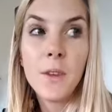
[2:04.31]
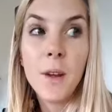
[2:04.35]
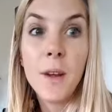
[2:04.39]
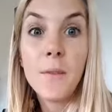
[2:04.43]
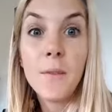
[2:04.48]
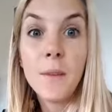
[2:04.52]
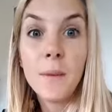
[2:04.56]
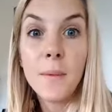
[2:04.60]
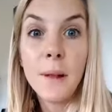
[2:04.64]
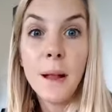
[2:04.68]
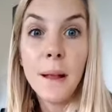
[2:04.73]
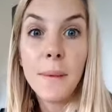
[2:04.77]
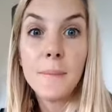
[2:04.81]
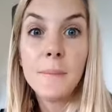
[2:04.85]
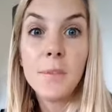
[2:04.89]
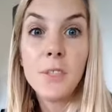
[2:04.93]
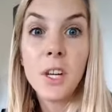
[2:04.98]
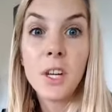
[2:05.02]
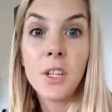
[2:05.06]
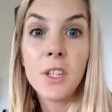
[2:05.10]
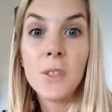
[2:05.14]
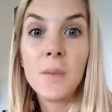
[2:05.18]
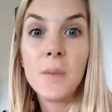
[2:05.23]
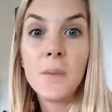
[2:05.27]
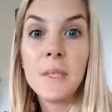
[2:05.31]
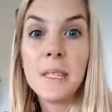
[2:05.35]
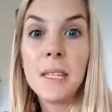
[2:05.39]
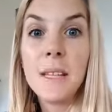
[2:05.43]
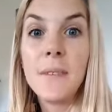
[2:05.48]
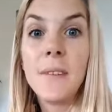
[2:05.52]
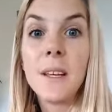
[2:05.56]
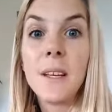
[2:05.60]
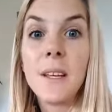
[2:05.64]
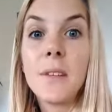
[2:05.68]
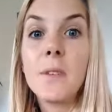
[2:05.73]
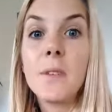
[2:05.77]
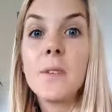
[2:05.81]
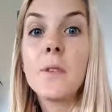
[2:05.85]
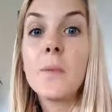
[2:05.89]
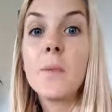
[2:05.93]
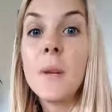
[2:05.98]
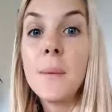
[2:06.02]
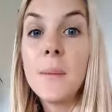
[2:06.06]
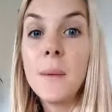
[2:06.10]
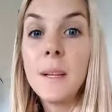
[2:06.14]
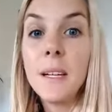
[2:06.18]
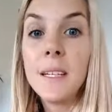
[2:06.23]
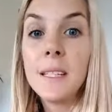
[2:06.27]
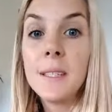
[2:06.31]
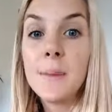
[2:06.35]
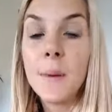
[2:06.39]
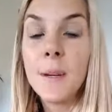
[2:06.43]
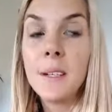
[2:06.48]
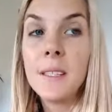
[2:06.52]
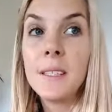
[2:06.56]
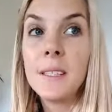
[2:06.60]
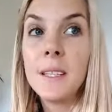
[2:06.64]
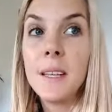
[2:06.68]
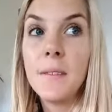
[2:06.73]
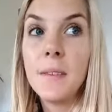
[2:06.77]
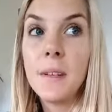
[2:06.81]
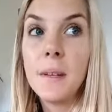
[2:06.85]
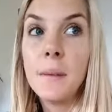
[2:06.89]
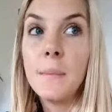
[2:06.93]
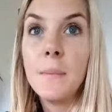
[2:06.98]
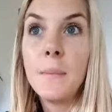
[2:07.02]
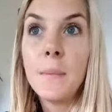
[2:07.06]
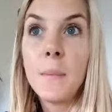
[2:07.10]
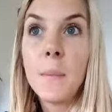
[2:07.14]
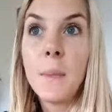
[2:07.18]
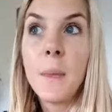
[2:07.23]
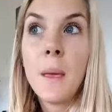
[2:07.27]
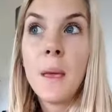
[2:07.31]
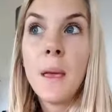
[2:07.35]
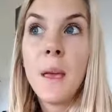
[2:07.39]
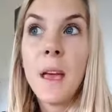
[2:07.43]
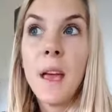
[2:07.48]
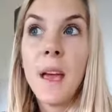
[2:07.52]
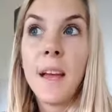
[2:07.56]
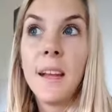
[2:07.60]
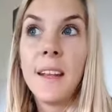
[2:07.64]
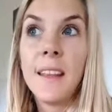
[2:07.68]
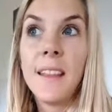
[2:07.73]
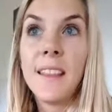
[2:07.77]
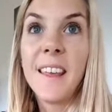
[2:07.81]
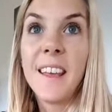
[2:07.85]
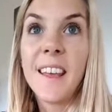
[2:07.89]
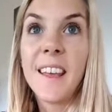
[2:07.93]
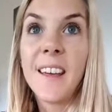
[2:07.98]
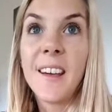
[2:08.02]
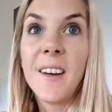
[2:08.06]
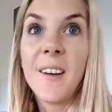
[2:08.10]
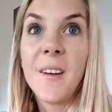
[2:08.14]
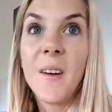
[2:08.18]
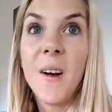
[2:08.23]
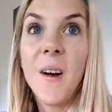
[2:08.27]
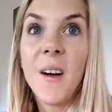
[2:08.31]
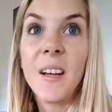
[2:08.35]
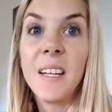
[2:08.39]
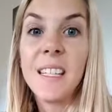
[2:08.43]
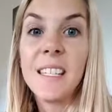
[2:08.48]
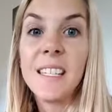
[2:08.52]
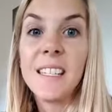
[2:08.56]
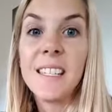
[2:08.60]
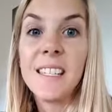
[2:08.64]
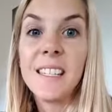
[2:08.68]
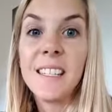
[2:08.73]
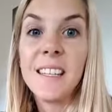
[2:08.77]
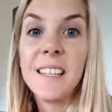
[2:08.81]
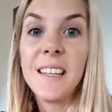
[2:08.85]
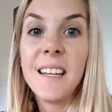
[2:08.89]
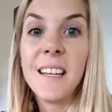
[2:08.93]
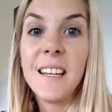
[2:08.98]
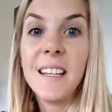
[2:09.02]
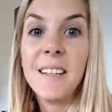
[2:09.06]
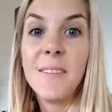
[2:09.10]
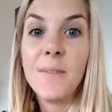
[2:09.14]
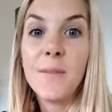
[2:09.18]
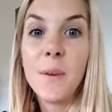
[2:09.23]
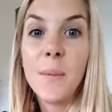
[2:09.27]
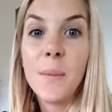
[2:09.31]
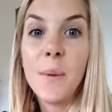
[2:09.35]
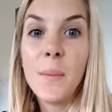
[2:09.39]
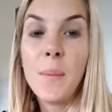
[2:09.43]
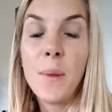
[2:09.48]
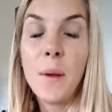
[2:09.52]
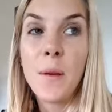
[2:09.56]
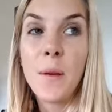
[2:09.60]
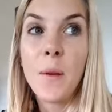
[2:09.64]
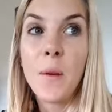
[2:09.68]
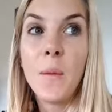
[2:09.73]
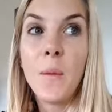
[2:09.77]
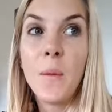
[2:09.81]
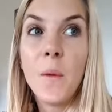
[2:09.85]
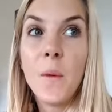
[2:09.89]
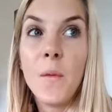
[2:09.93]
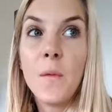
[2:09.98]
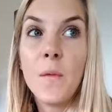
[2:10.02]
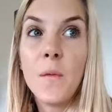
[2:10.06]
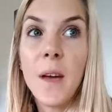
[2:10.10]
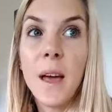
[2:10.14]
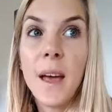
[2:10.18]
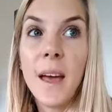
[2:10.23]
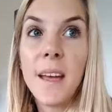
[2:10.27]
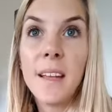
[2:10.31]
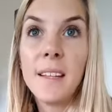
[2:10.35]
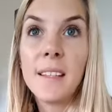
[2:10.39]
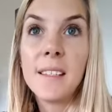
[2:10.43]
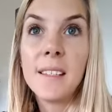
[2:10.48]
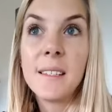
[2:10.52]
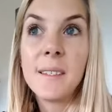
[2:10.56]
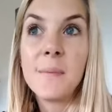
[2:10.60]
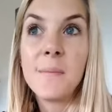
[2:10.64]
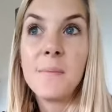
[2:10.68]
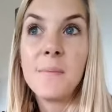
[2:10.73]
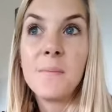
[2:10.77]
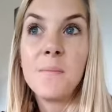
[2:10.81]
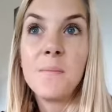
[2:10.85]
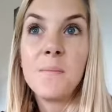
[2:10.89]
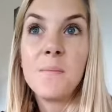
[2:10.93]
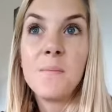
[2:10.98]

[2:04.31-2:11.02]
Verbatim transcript: and the train from Clapham Junction was leaving at three minutes past seven, and I think I got in from Imperial Wharf at